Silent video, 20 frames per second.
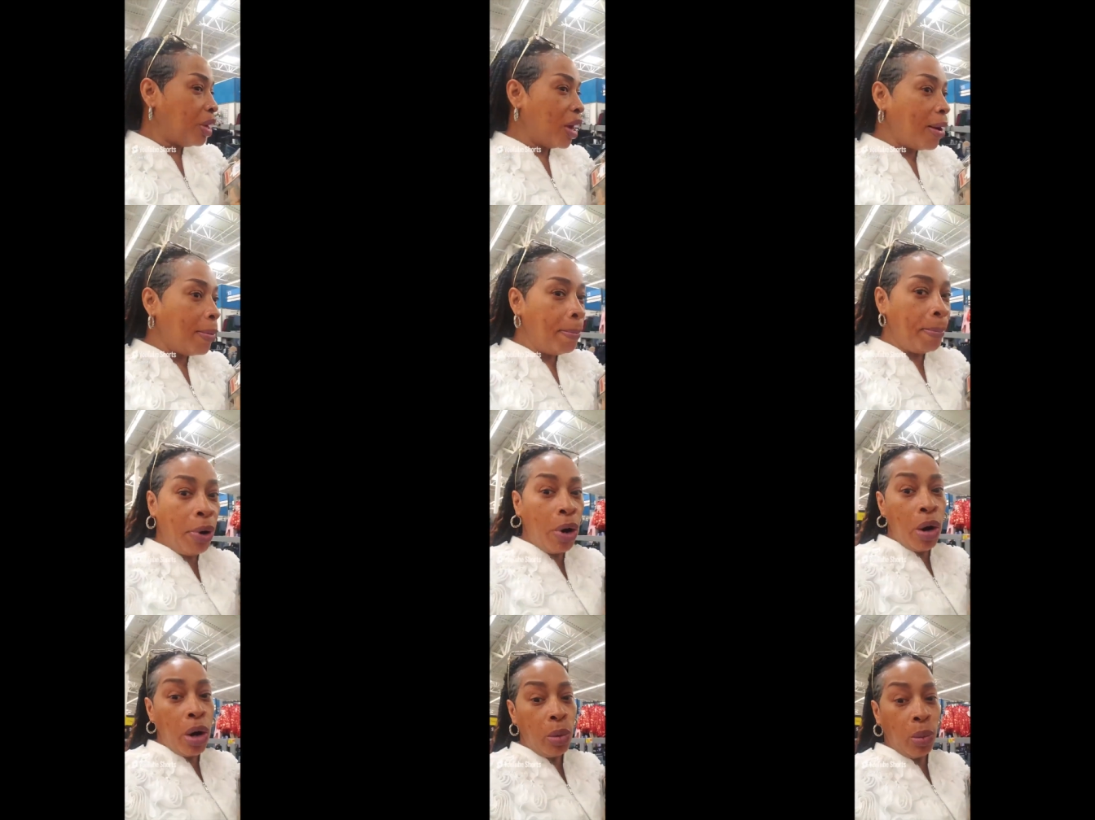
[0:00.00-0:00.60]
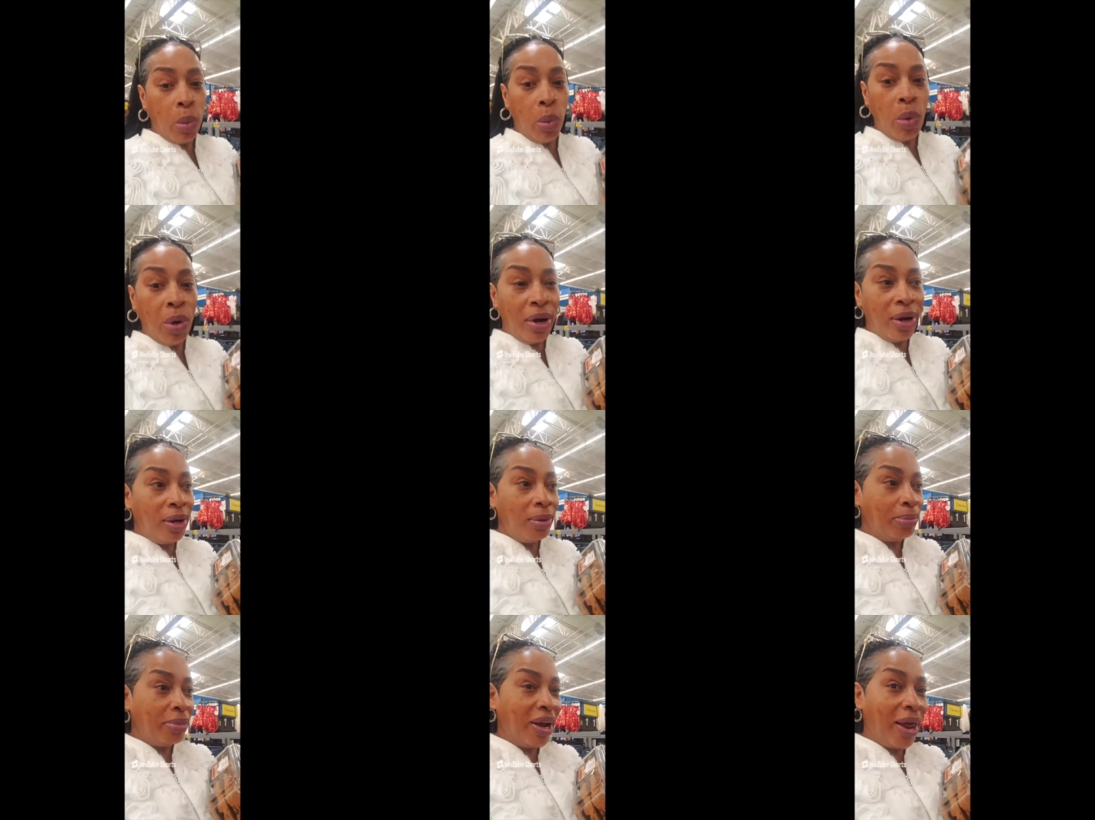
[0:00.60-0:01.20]
I bought
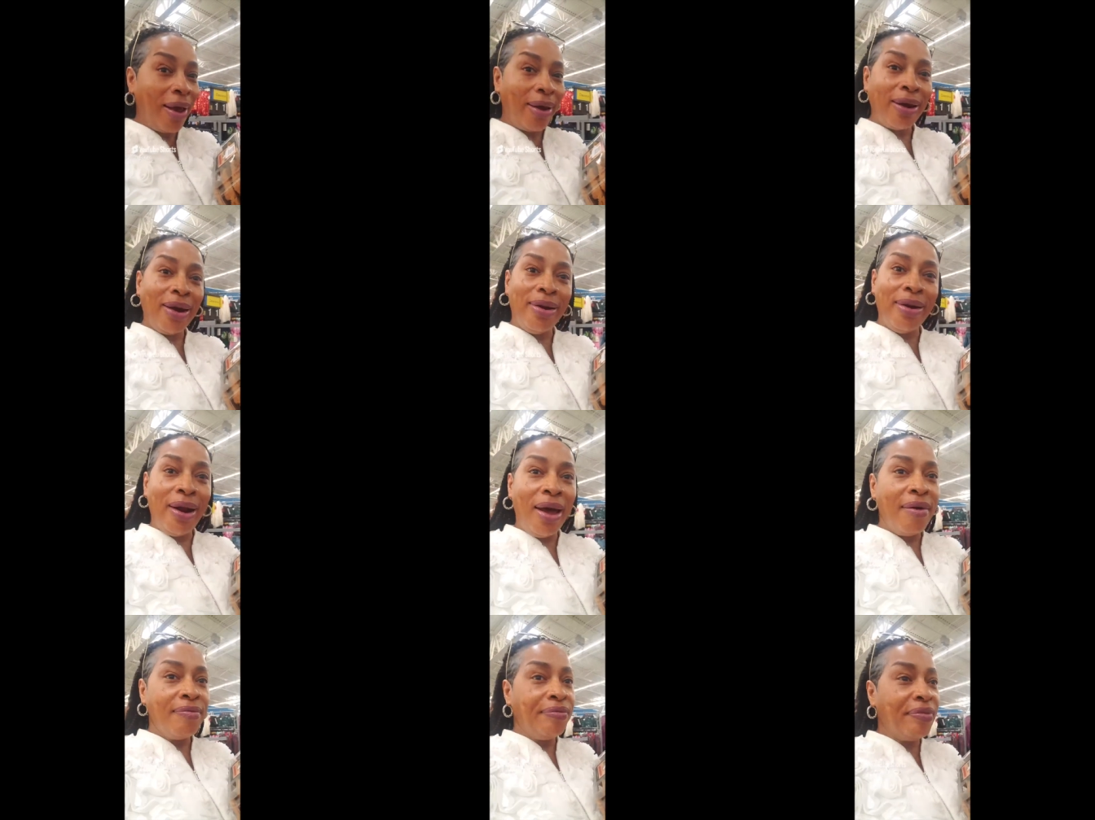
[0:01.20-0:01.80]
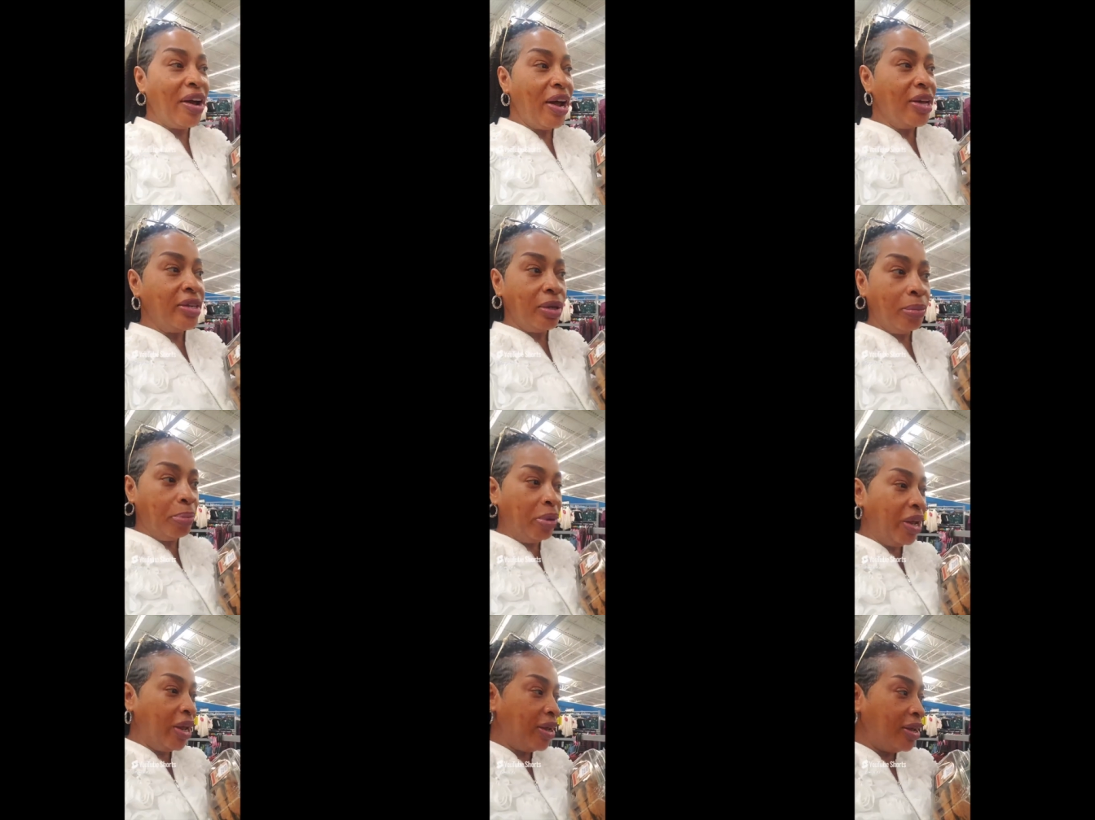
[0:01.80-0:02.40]
one, but I cannot find the
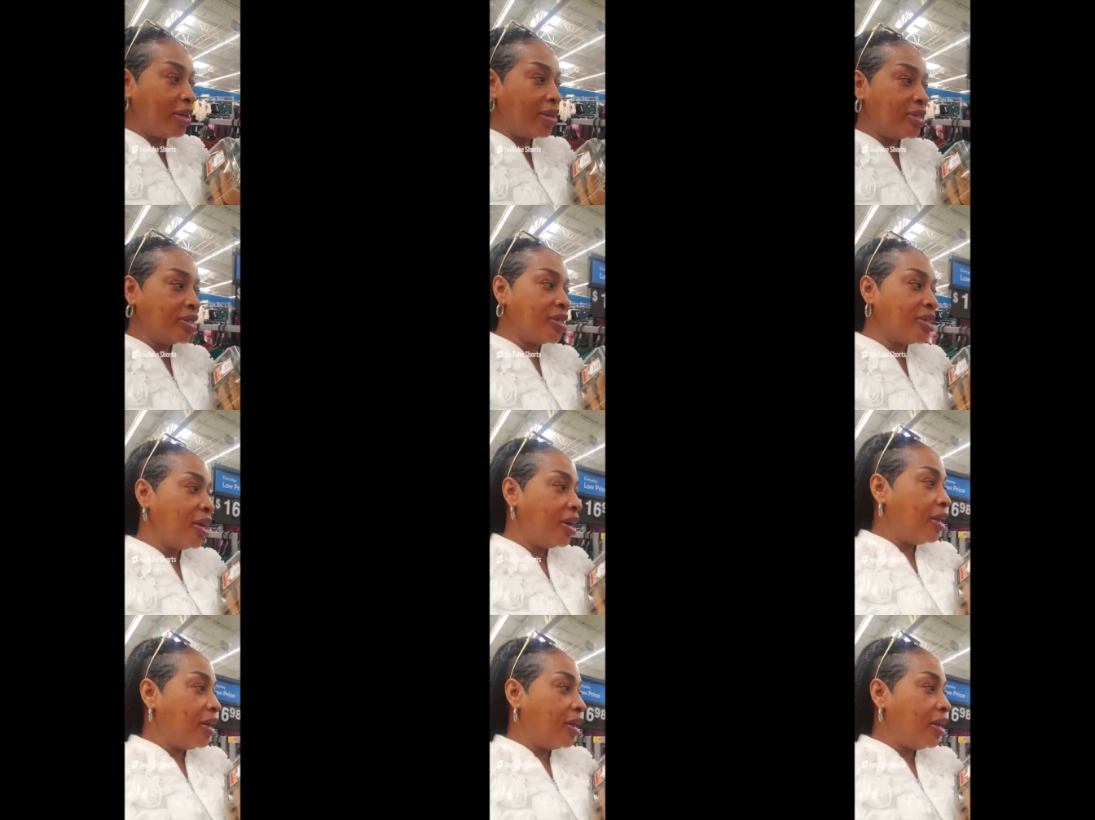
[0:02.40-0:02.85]
pants.